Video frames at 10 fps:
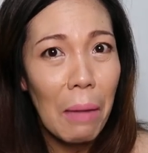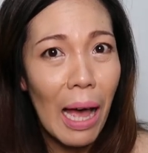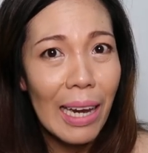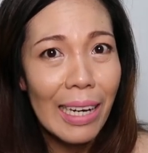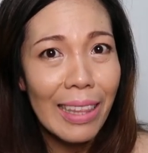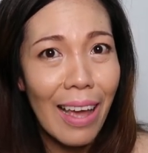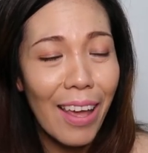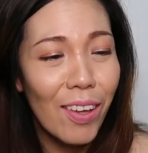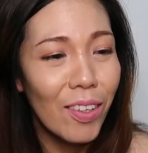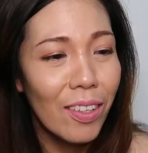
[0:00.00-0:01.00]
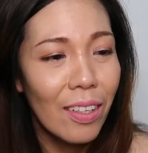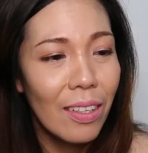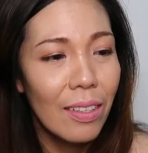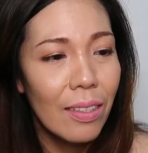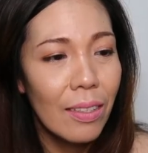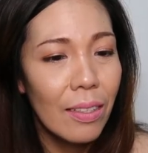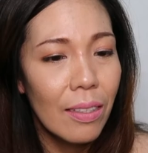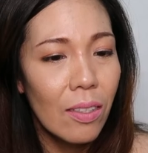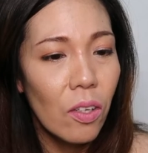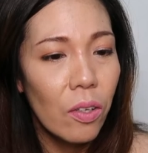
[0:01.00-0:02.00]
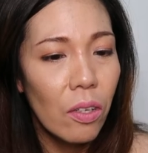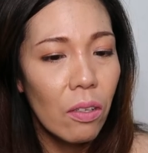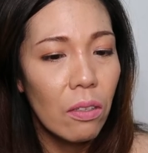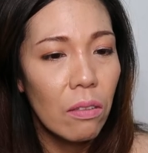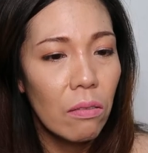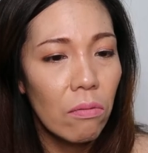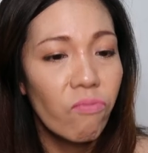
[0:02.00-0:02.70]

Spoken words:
Bahala na tayo? So, yun.